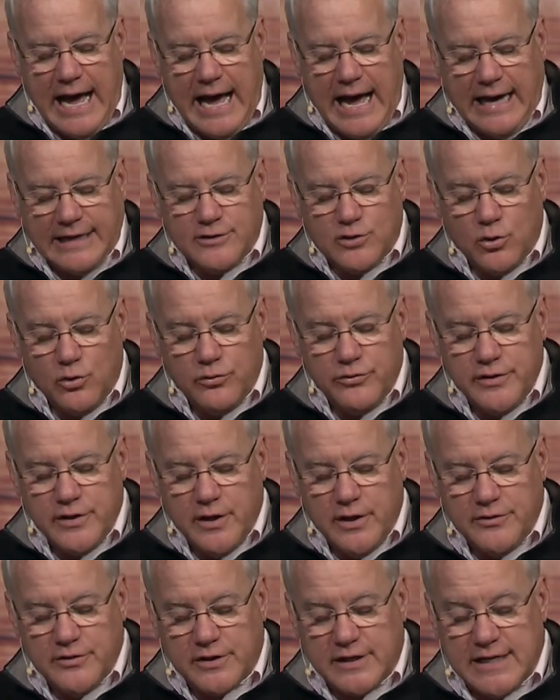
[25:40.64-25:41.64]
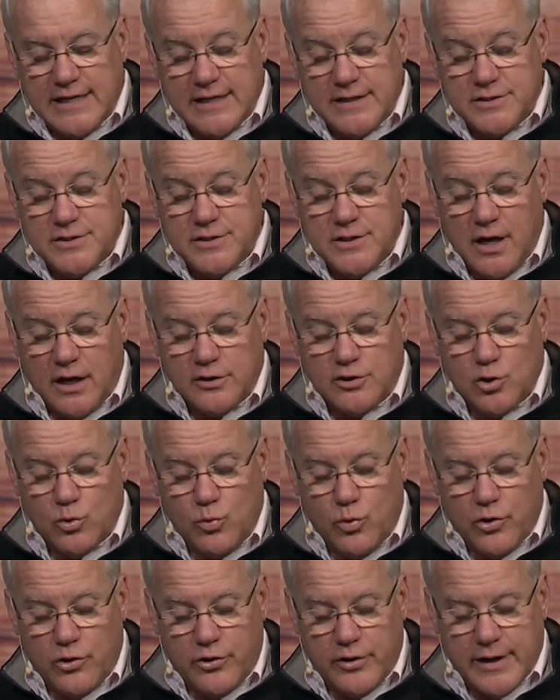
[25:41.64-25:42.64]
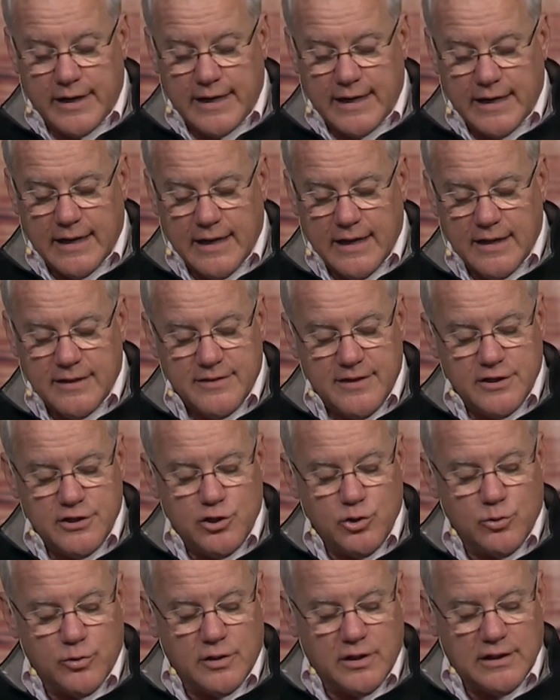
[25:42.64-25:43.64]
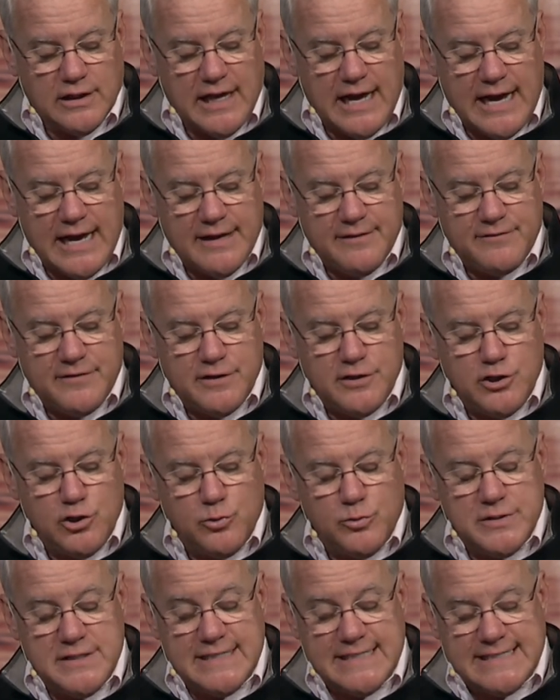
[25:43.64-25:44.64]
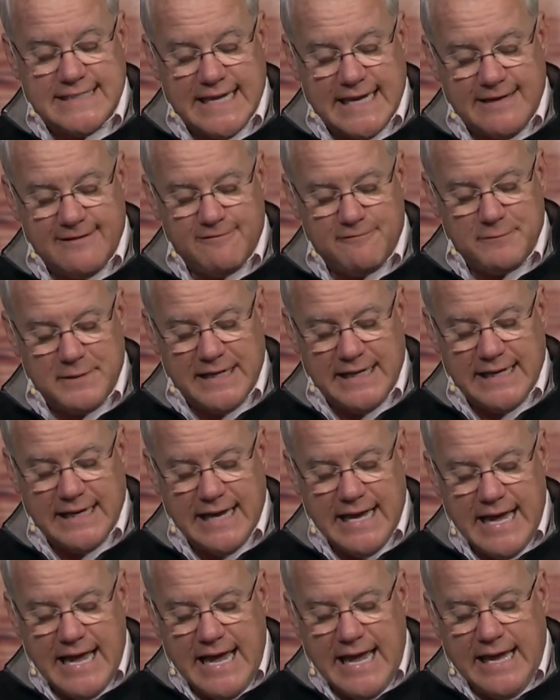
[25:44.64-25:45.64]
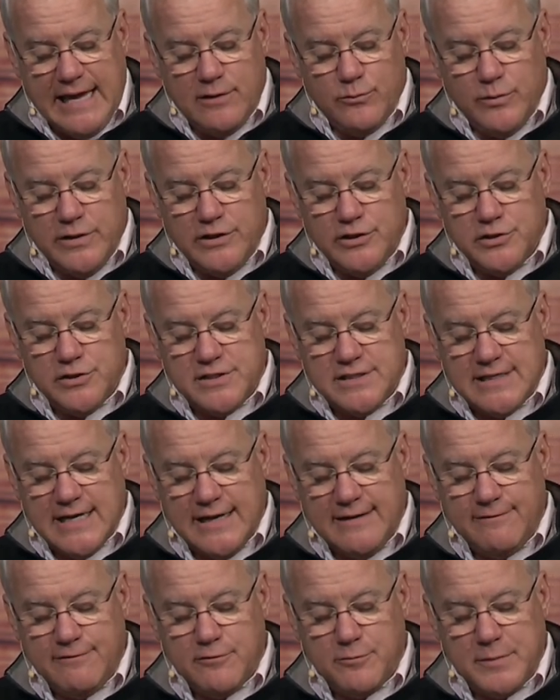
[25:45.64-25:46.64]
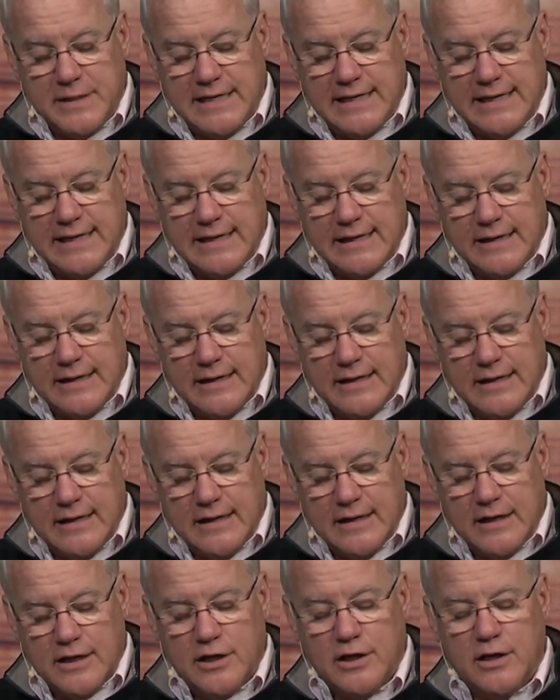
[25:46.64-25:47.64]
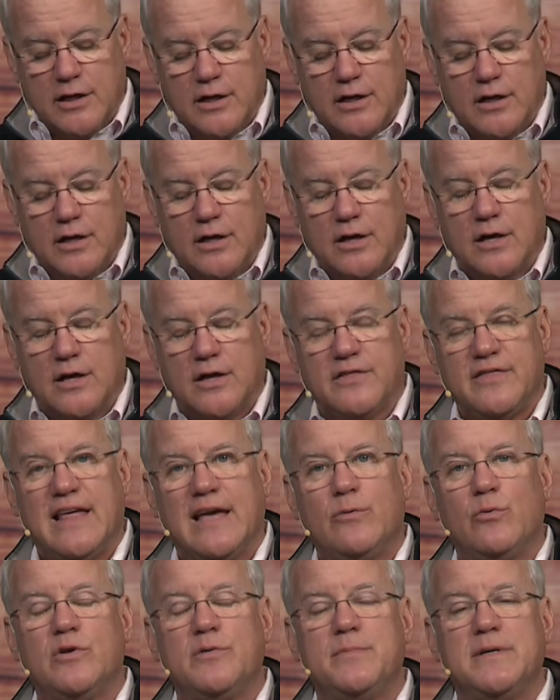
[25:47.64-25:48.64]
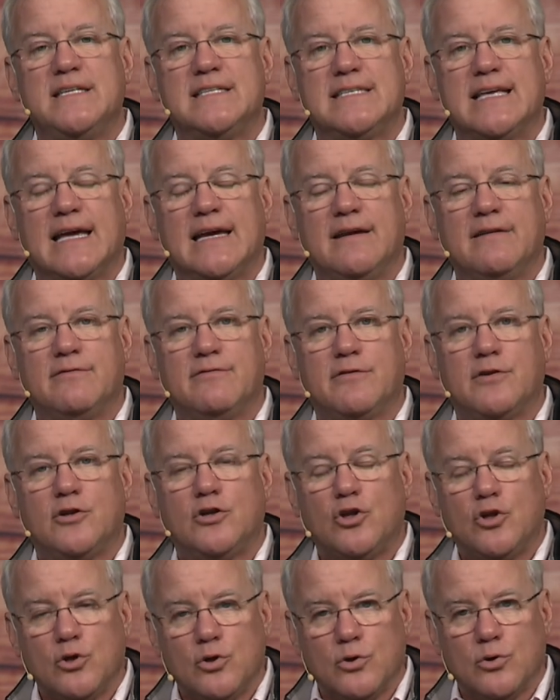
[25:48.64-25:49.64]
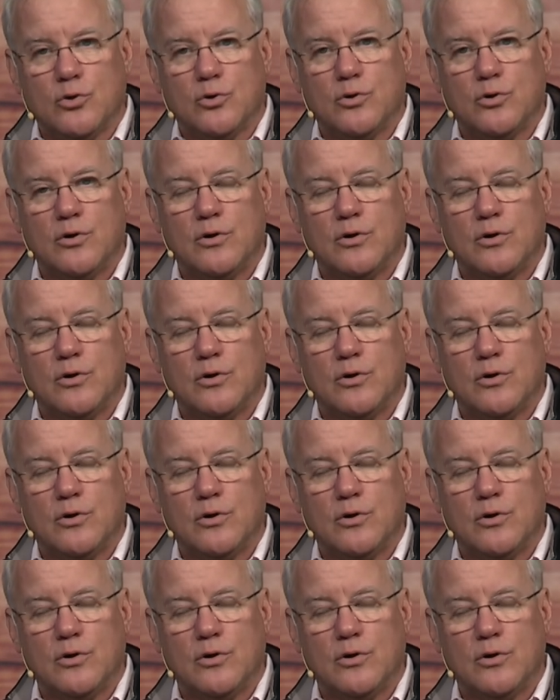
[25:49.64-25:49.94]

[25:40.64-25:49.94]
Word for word: I told the other kids not to worry, that you were alive and you would save me. And when you saved me, they would be saved too.